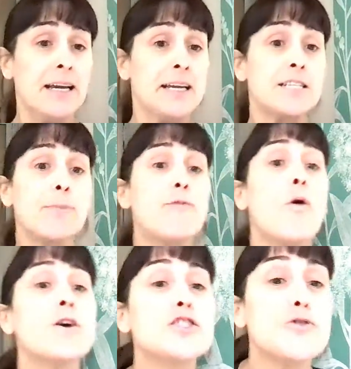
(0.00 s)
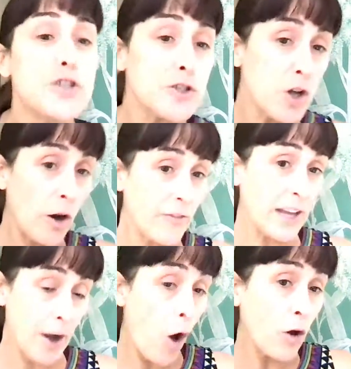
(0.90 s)
Tip 4 is to reduce coffee
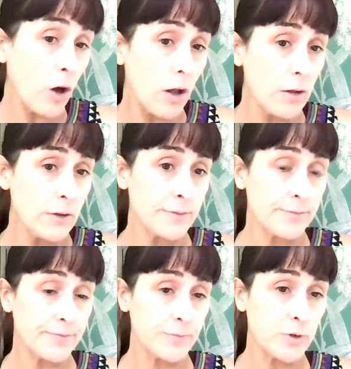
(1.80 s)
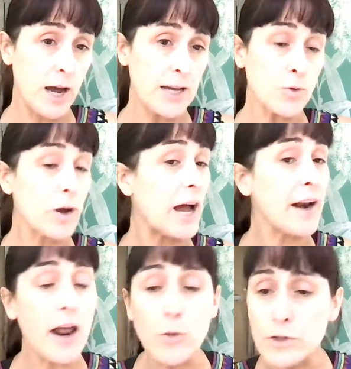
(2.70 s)
and alcohol, right? Or cut it
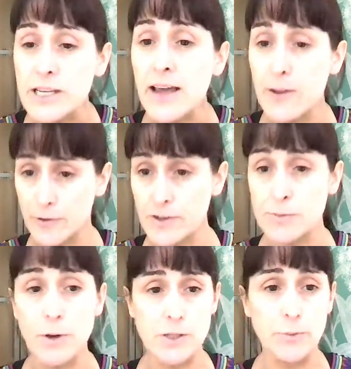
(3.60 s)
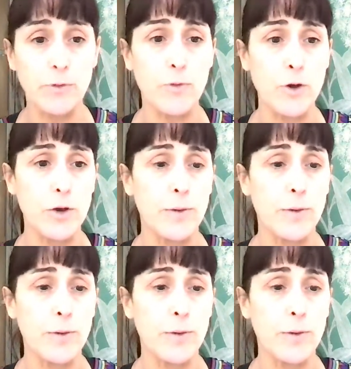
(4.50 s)
out altogether if it's possible for you.